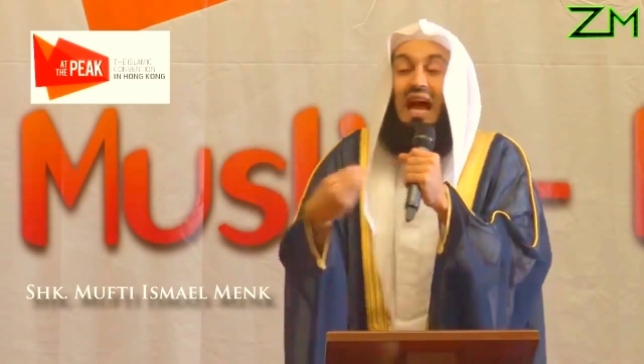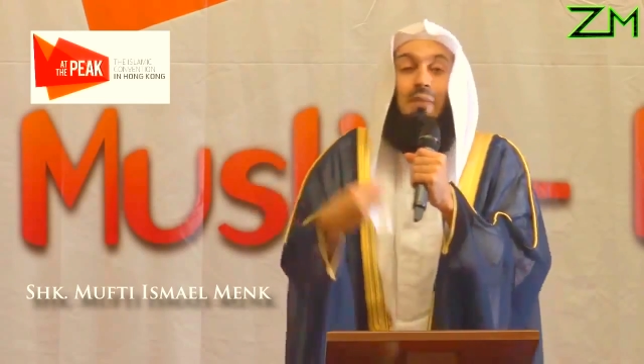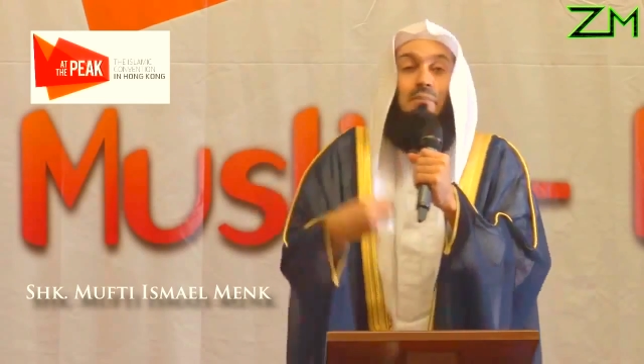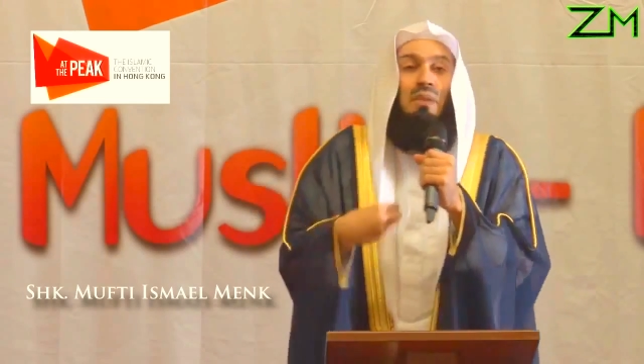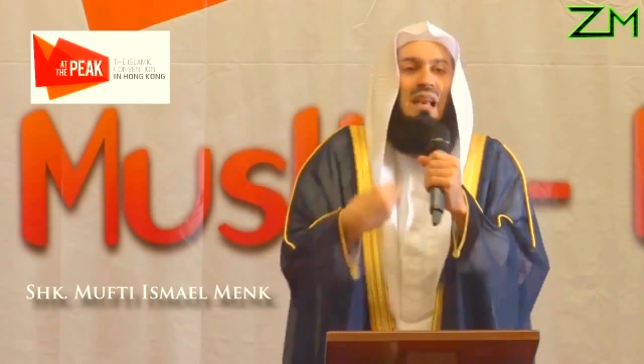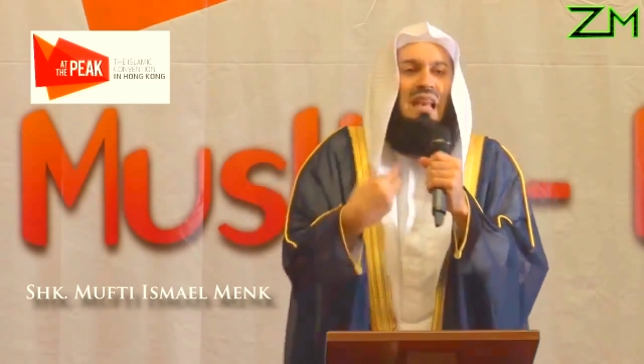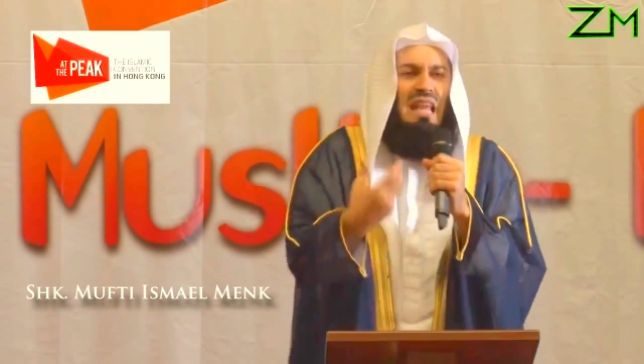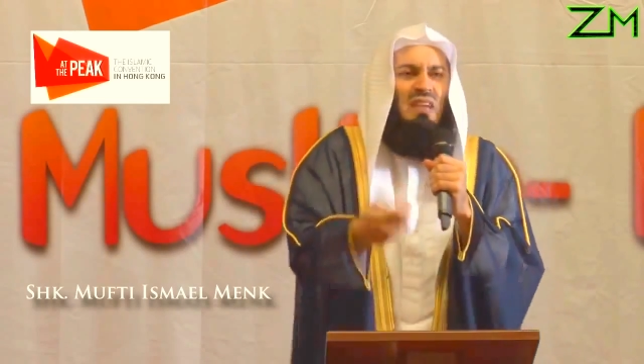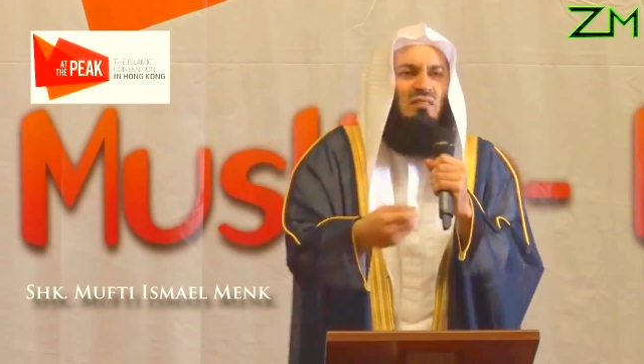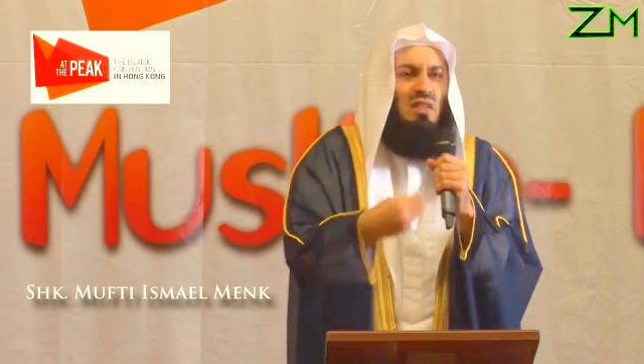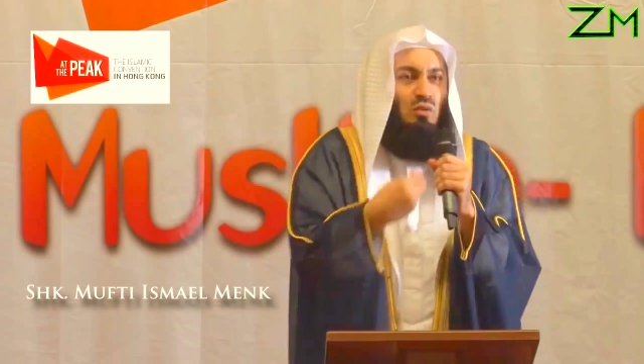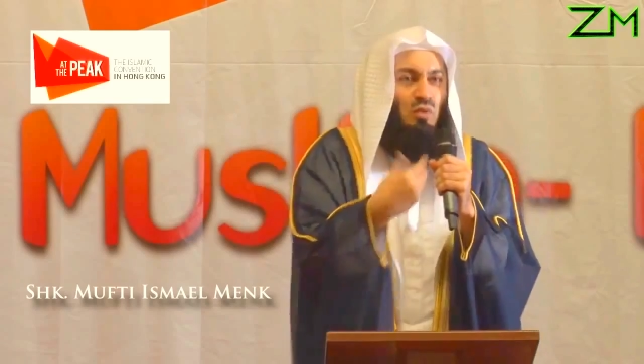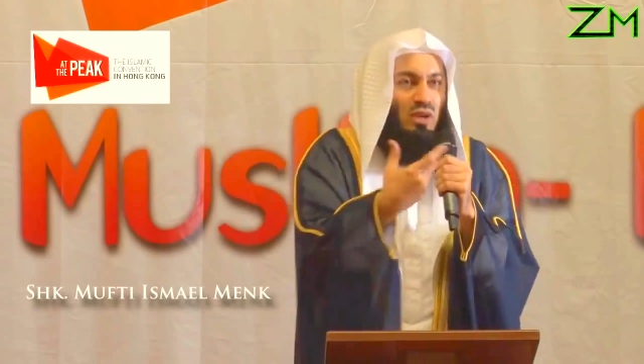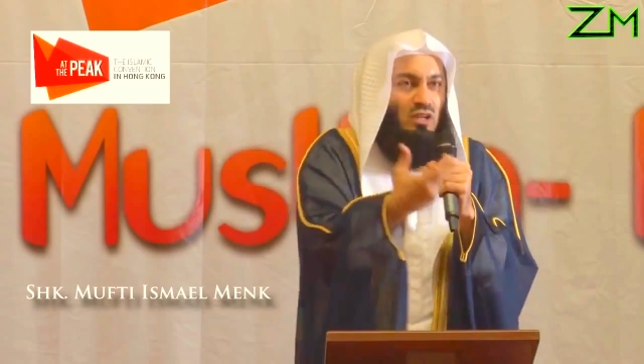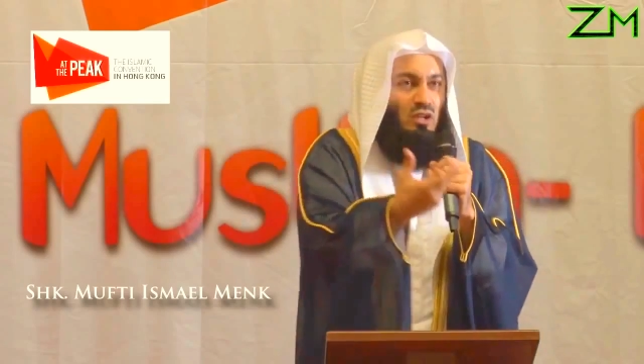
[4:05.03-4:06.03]
I believe
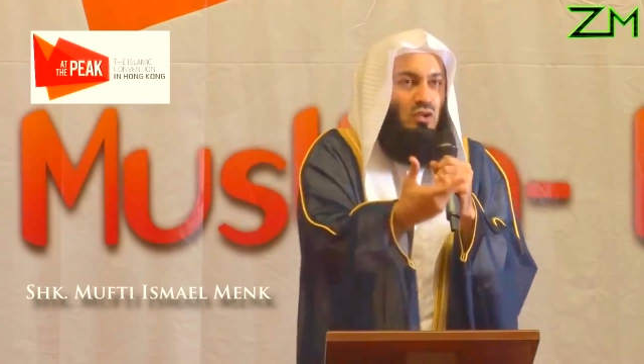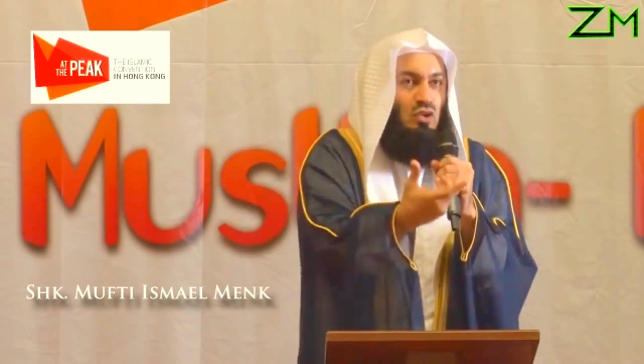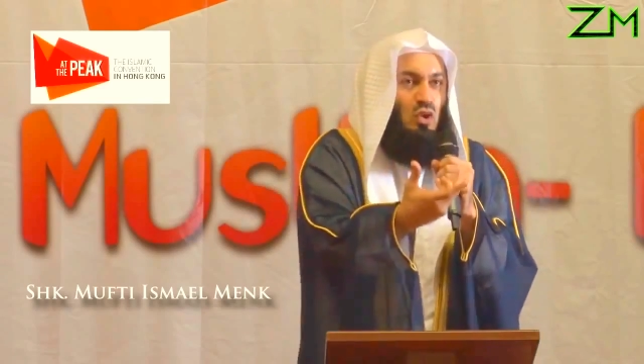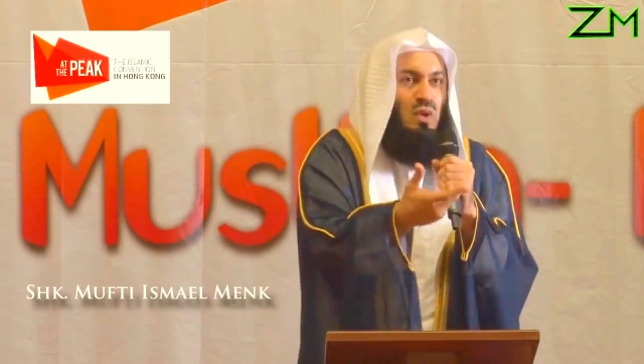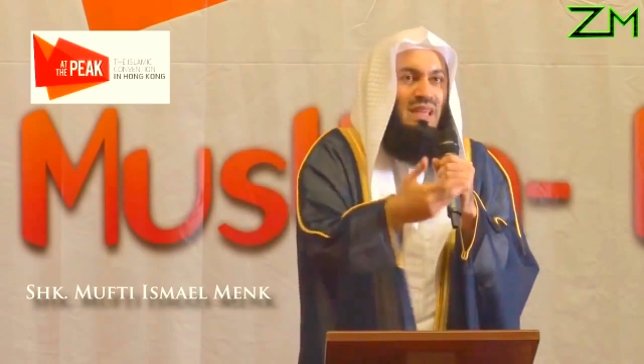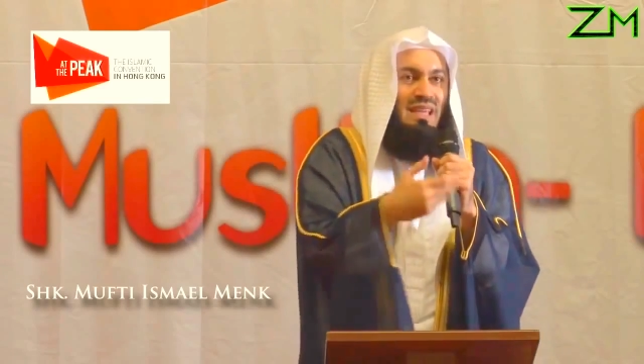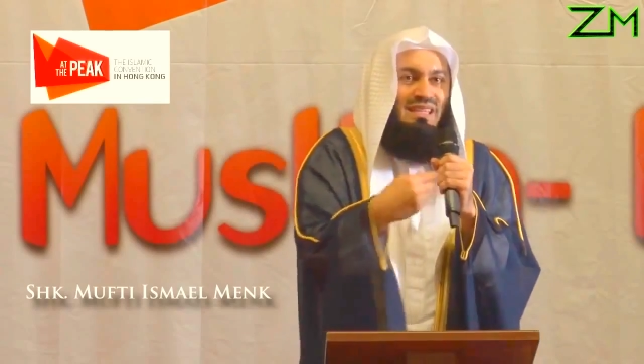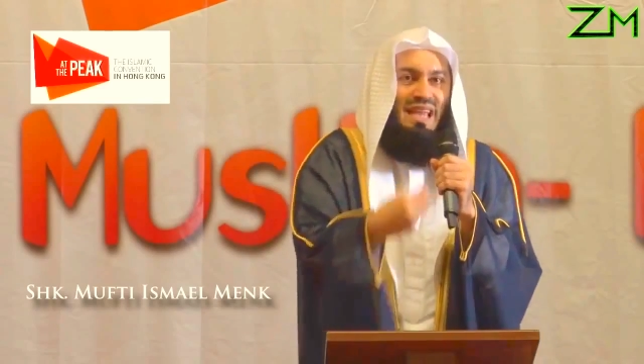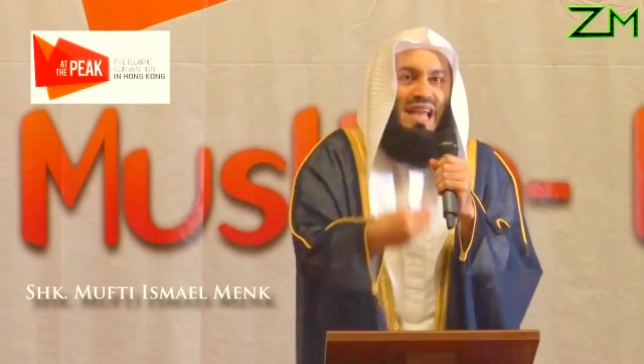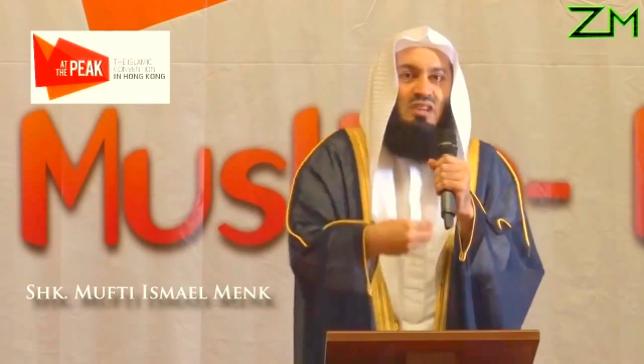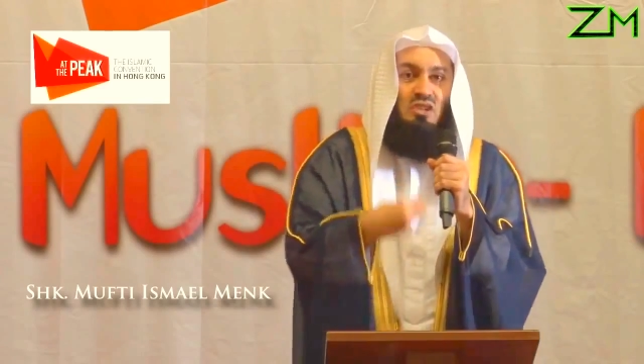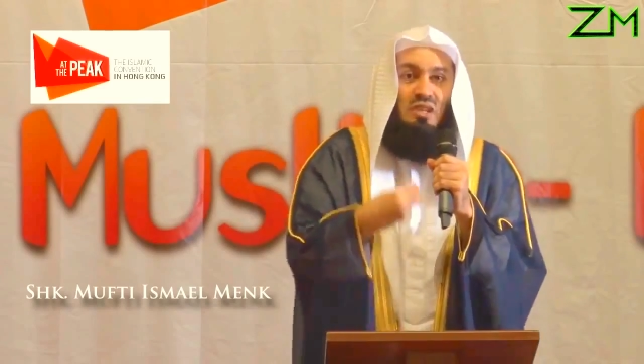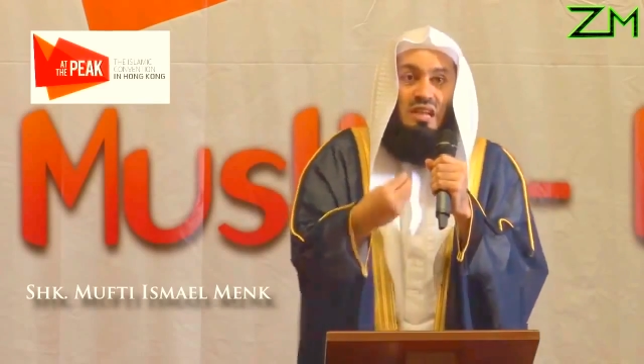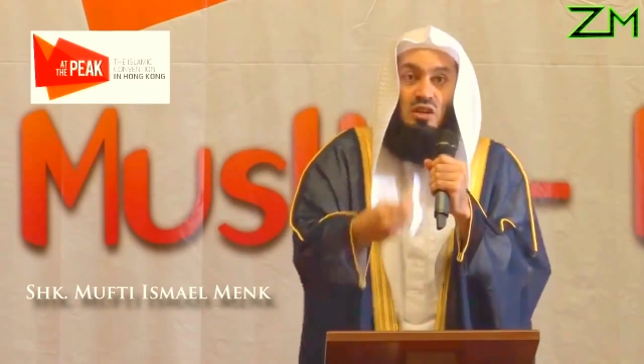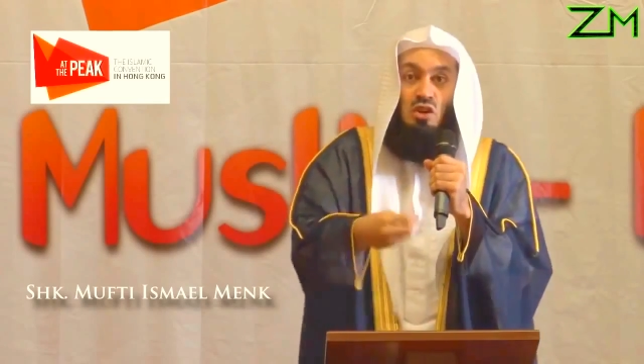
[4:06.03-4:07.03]
that what you're doing is
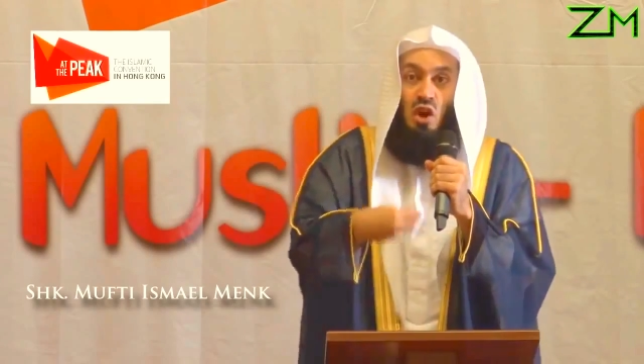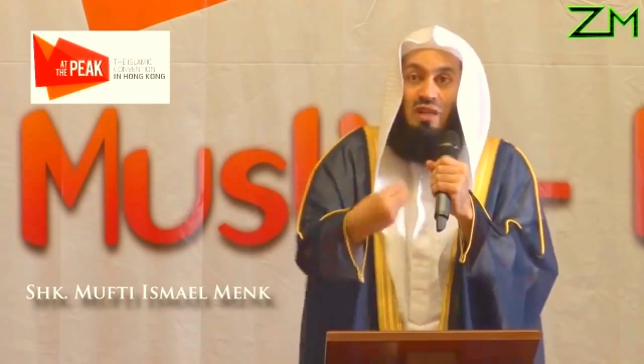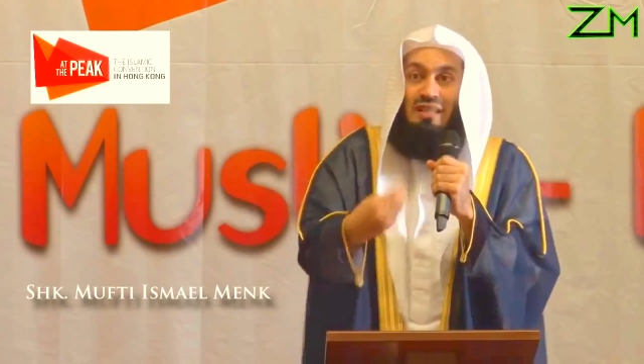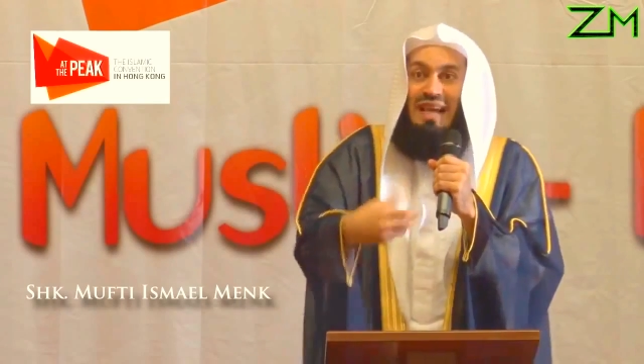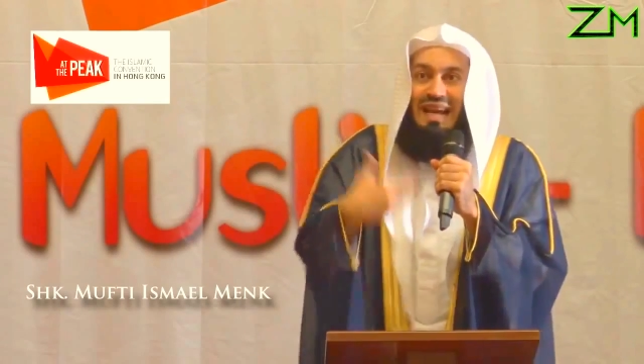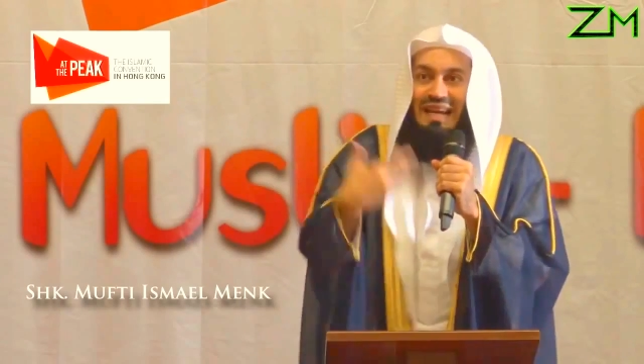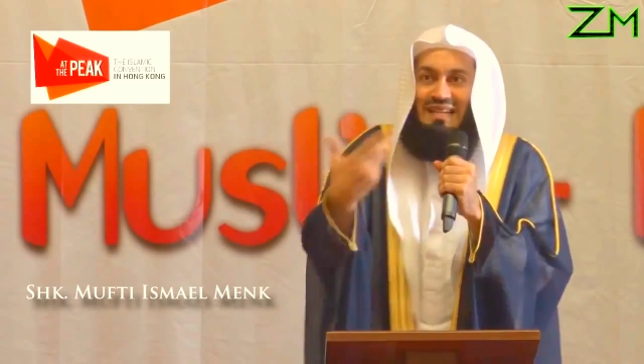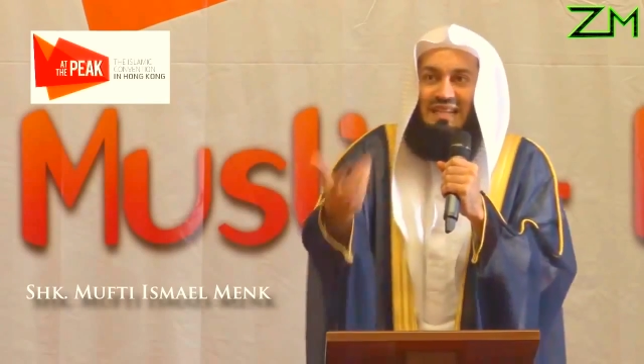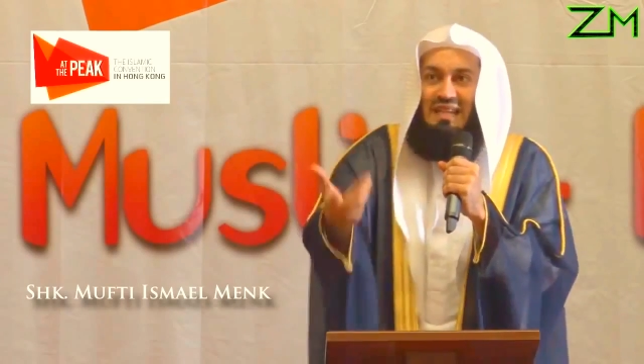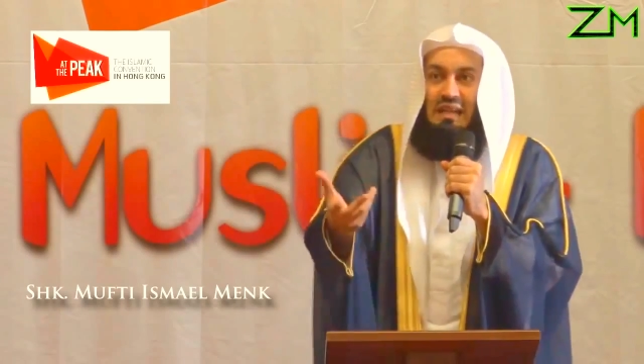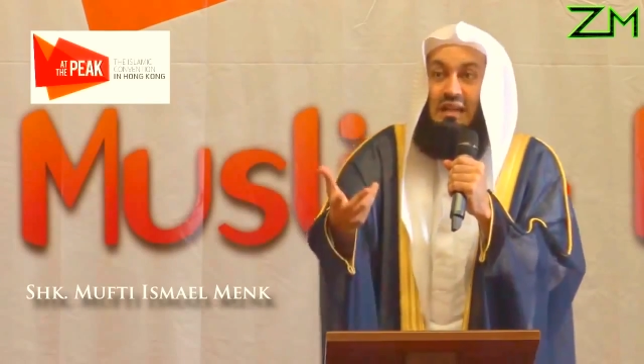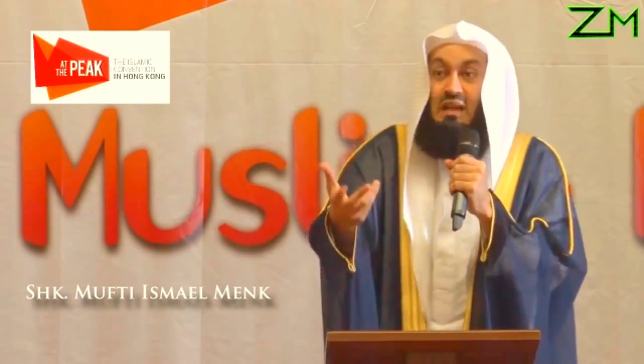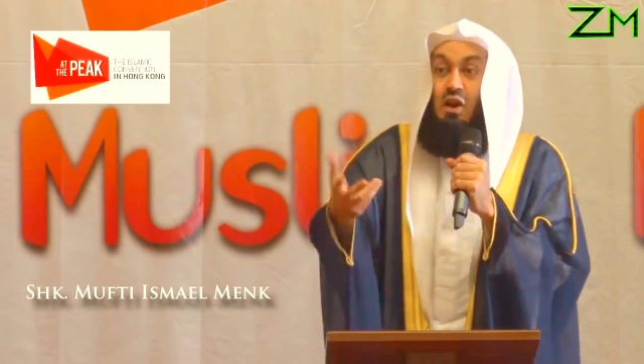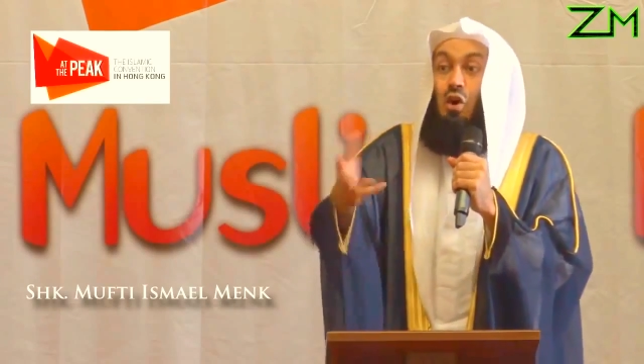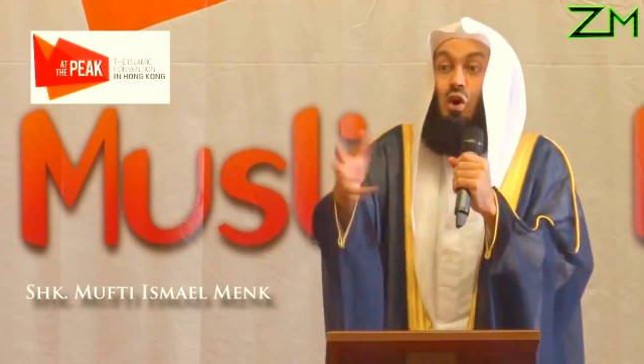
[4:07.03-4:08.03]
actually not ideal.